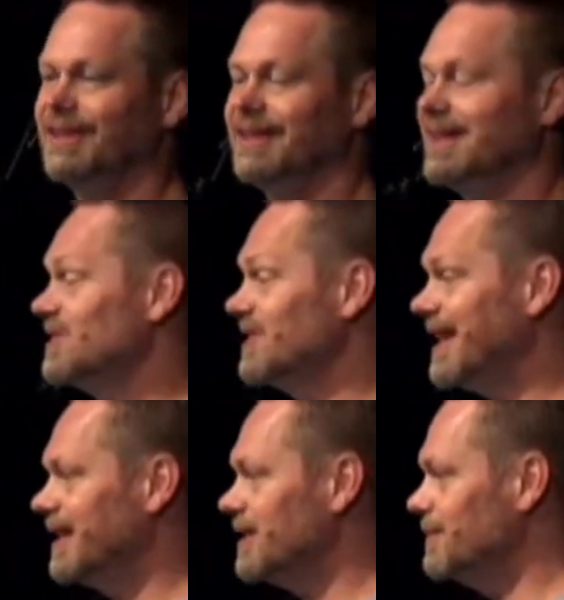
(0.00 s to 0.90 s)
He's
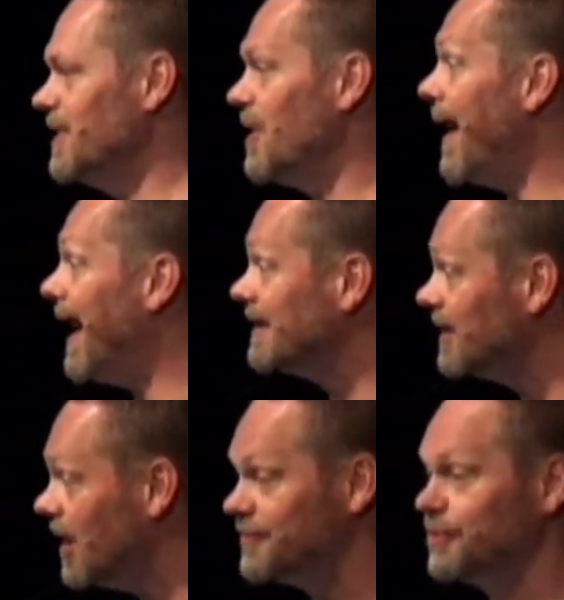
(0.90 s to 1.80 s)
letting them know, I
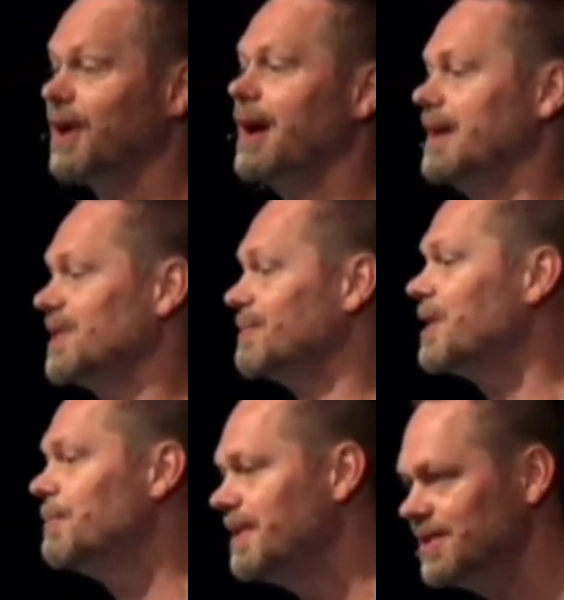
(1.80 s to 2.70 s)
love you guys. I'm
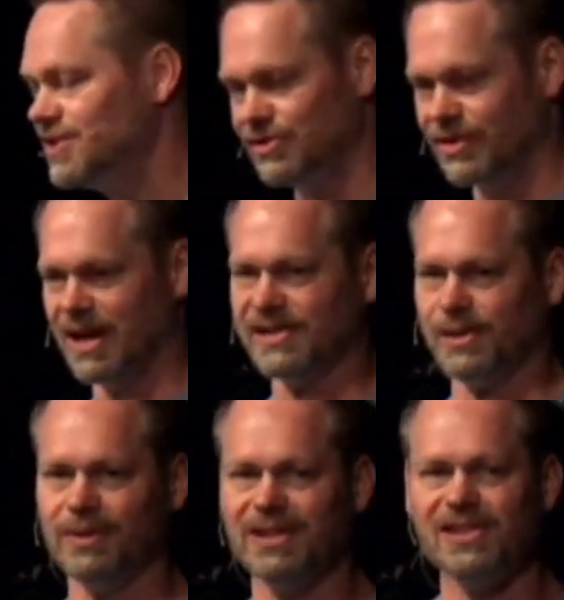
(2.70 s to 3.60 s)
committed to you guys.
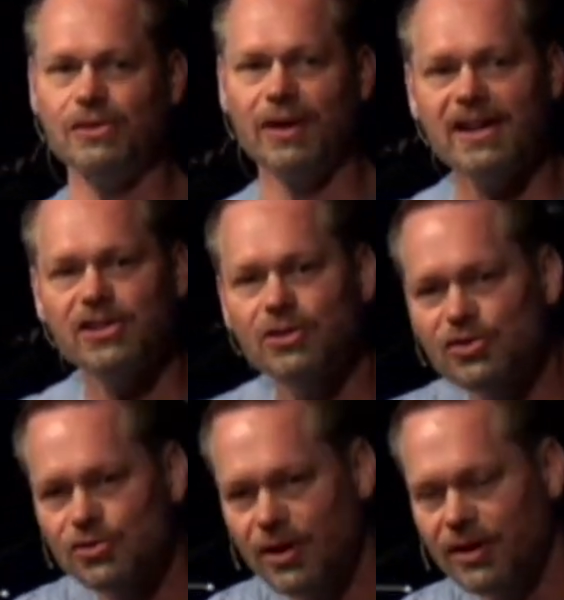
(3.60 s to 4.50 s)
I want to see you guys go
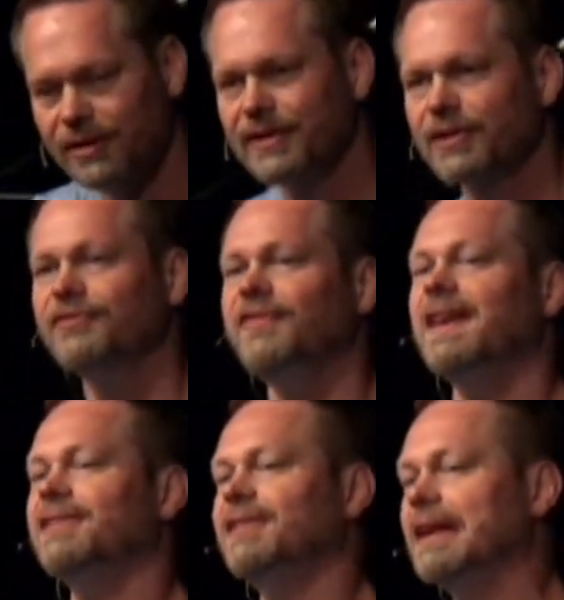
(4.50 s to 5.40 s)
stronger in your
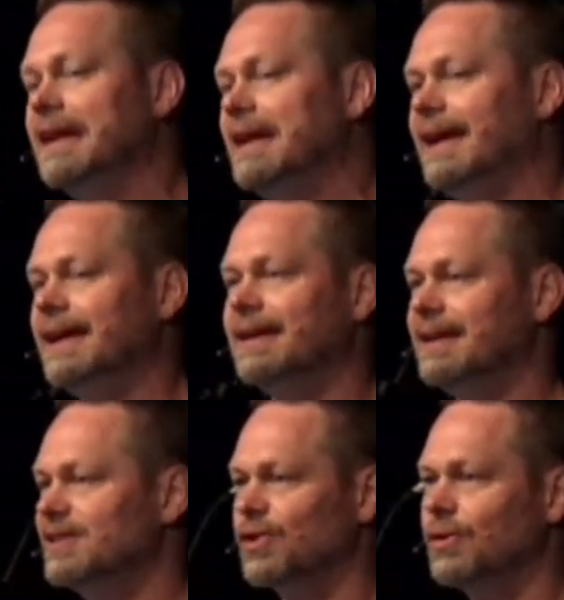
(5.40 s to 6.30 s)
faith.
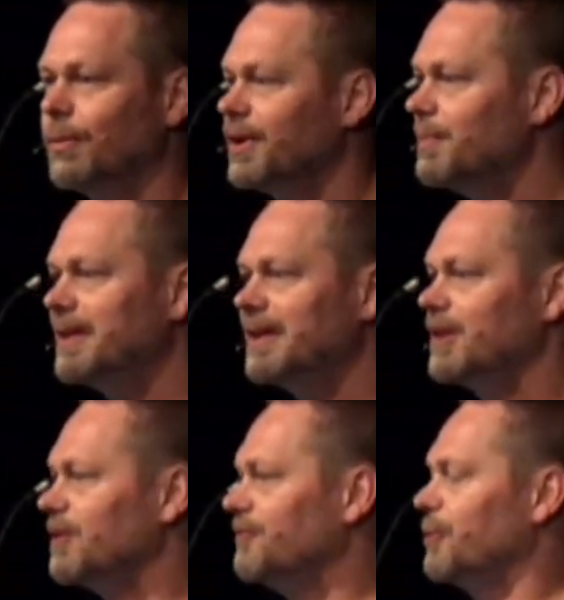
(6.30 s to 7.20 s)
And so I want to be
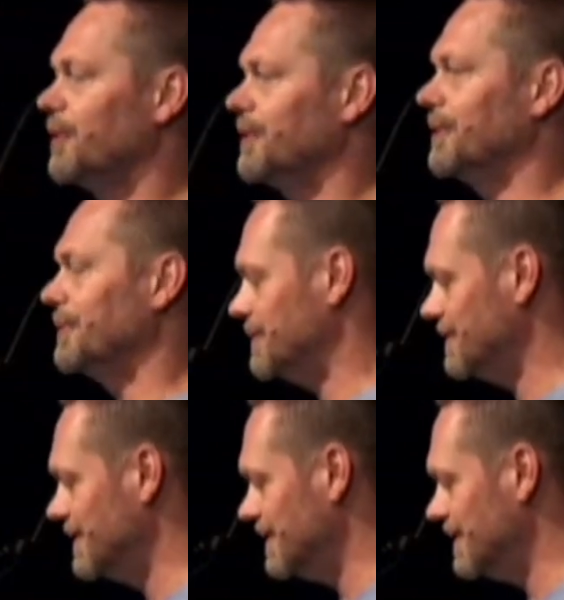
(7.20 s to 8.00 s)
there for you.